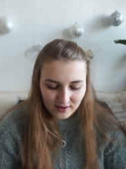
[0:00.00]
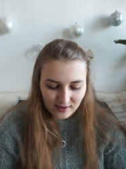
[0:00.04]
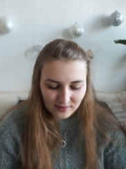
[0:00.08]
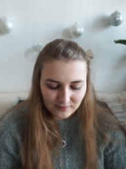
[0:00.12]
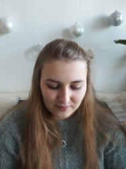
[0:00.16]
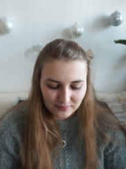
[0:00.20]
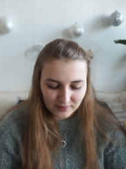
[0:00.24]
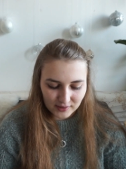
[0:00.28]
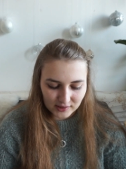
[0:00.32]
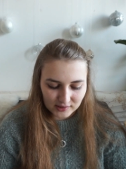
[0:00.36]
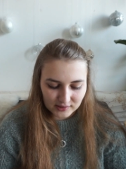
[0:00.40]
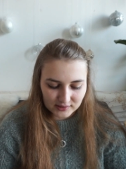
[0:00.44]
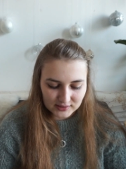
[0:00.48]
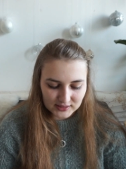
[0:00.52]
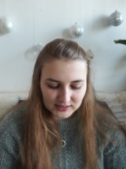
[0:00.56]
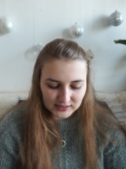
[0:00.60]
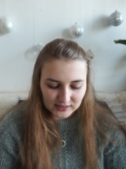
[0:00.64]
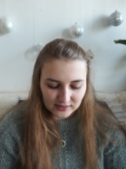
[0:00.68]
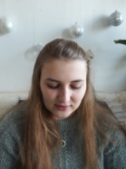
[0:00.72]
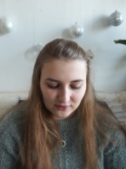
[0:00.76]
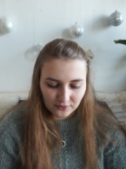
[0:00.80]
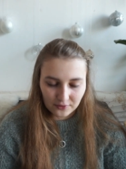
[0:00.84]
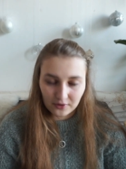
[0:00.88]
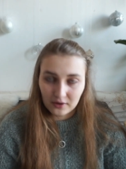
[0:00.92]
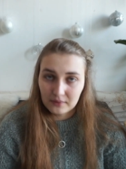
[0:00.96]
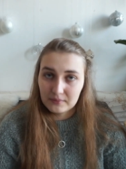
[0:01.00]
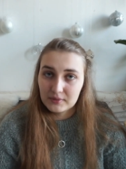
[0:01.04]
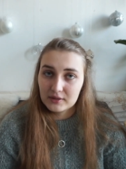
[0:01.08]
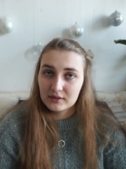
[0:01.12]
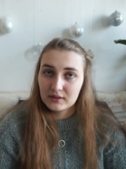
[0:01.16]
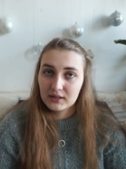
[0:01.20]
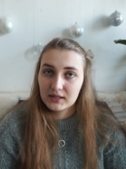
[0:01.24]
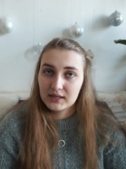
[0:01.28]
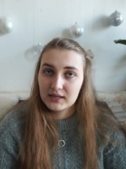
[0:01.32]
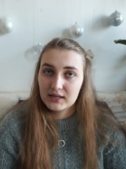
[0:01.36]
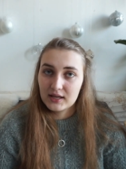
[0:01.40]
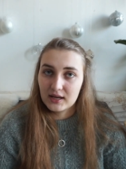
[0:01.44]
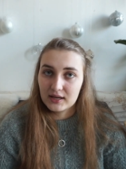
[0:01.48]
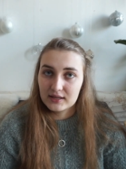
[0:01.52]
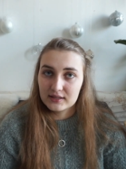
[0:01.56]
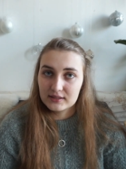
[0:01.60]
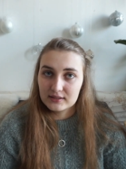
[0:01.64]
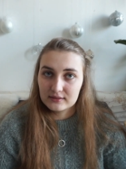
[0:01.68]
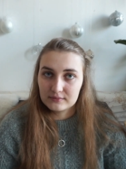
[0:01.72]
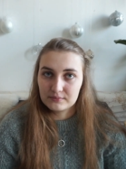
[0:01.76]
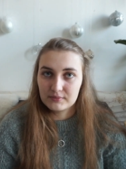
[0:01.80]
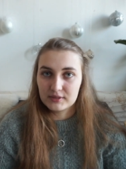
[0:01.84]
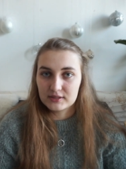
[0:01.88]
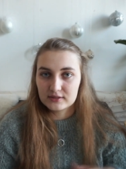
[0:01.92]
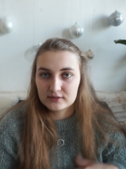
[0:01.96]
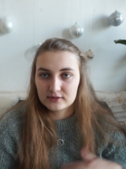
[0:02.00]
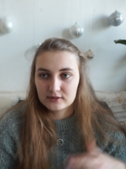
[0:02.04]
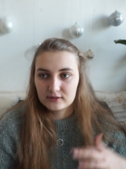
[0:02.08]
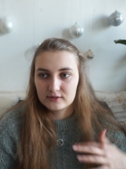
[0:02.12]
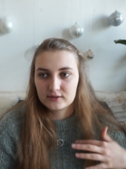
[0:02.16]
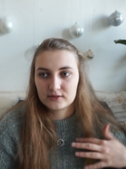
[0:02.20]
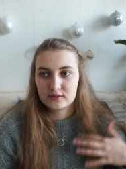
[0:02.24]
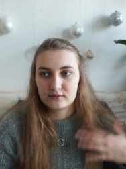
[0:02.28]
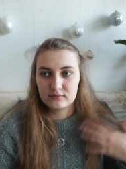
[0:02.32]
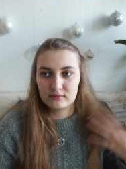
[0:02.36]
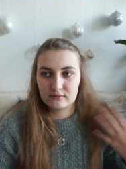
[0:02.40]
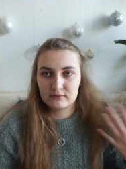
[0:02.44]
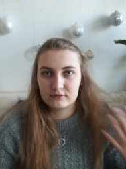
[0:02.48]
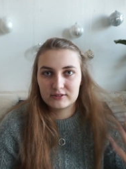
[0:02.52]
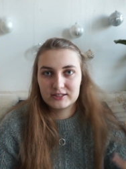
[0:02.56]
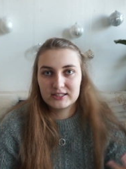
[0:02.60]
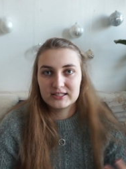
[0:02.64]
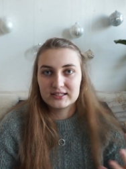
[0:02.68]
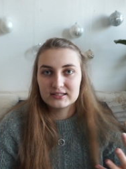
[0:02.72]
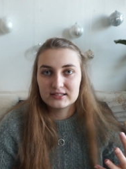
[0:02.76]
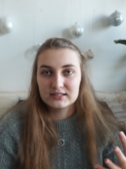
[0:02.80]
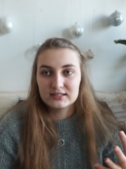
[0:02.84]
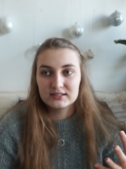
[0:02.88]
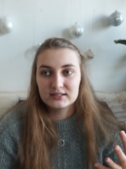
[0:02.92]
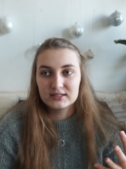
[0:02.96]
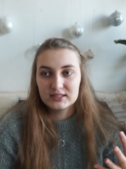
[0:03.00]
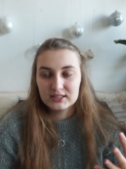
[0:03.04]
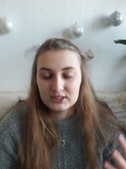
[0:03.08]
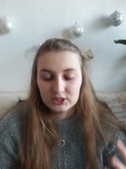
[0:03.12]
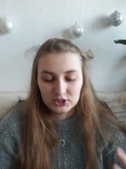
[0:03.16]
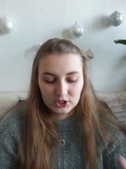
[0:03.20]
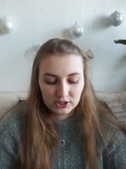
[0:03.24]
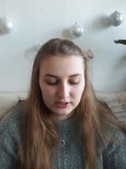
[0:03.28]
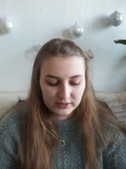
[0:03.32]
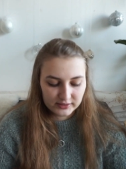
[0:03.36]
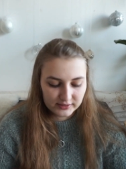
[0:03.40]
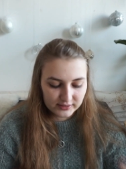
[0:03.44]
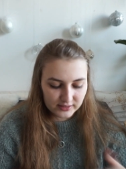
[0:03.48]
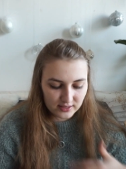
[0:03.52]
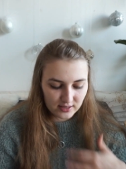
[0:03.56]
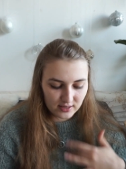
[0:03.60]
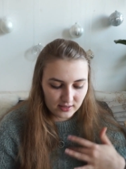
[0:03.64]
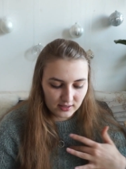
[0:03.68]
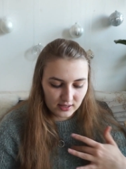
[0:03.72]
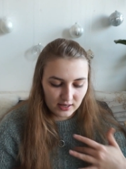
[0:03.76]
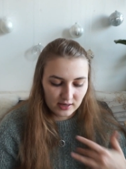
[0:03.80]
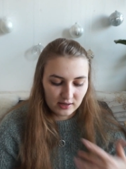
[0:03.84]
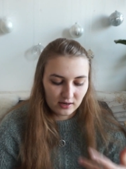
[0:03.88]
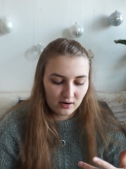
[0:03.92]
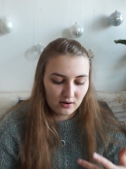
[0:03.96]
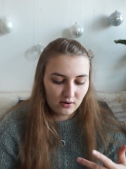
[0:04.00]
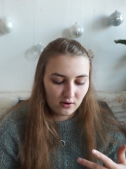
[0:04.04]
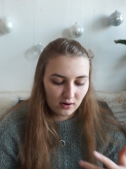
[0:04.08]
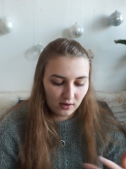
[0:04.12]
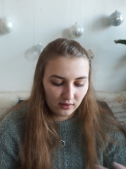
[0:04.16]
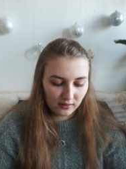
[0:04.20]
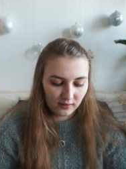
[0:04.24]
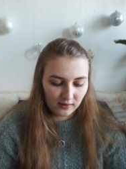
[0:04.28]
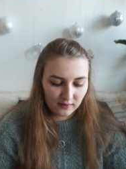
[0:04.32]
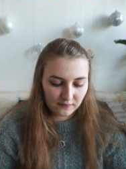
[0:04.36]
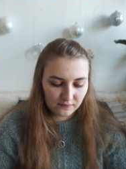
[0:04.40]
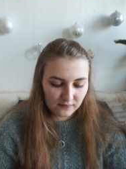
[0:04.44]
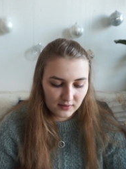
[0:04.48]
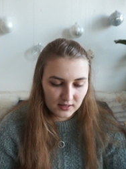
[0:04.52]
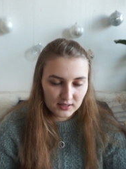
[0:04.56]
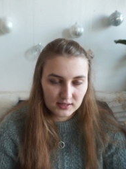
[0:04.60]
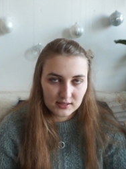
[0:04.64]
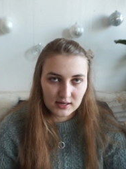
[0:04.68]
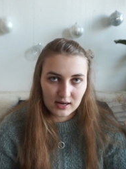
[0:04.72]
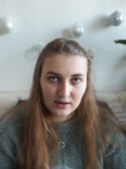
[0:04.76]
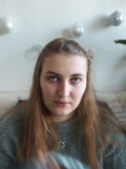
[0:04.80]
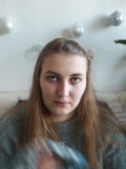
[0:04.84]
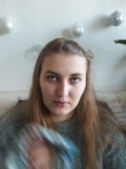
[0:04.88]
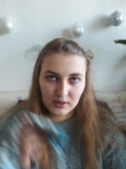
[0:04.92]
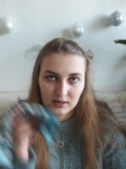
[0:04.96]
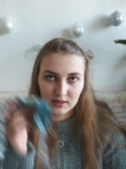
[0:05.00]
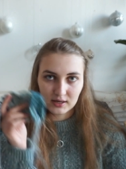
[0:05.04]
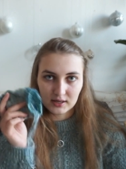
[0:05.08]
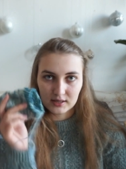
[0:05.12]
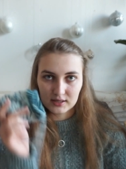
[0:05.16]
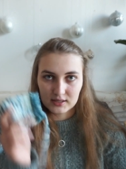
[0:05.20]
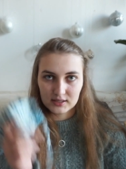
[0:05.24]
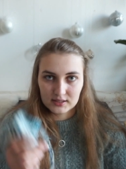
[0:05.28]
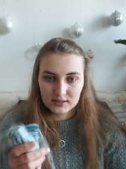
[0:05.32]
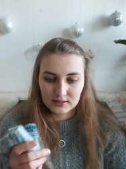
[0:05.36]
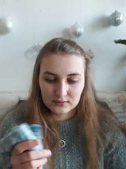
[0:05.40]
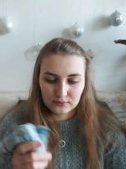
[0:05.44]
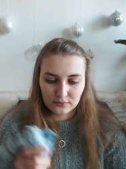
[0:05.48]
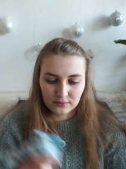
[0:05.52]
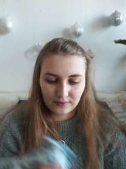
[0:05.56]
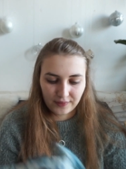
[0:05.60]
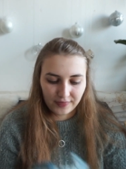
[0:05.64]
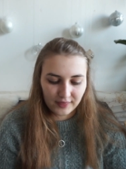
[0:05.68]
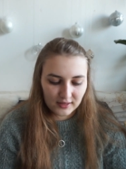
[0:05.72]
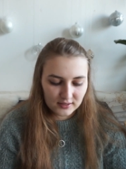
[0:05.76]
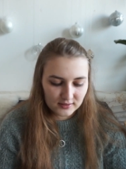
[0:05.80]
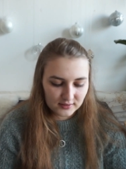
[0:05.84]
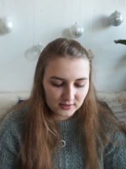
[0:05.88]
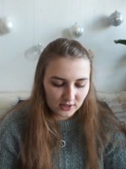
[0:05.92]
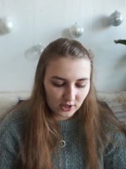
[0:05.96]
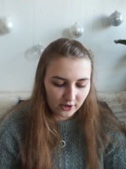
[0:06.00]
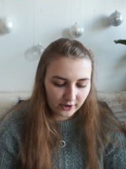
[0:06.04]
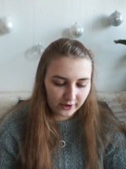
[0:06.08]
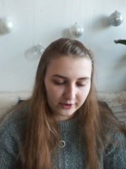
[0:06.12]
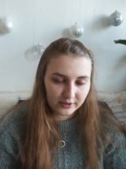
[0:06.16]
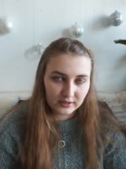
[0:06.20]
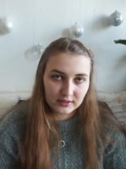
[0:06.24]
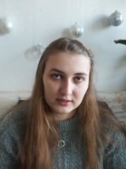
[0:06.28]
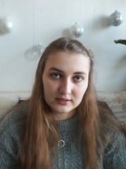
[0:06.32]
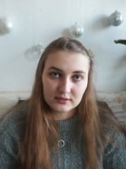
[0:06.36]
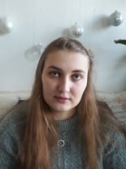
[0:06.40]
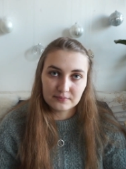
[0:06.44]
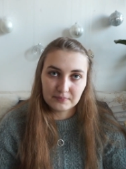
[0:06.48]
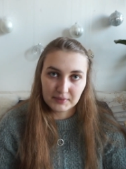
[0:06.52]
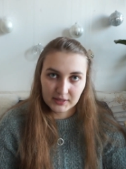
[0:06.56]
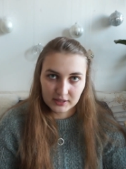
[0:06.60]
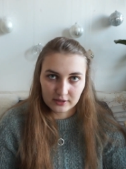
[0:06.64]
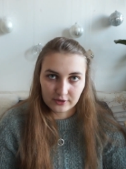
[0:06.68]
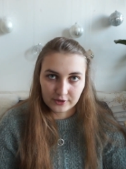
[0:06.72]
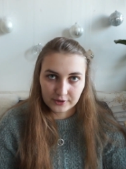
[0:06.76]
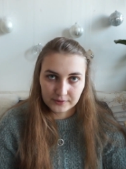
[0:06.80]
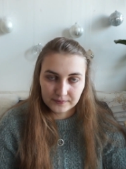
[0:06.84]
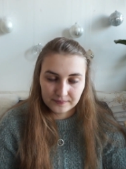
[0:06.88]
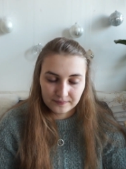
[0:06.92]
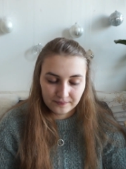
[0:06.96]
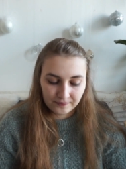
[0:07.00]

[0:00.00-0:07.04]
but normally I knit my socks with 60 stitches and I know how they fit, and when I knit it with this yarn, it's bigger.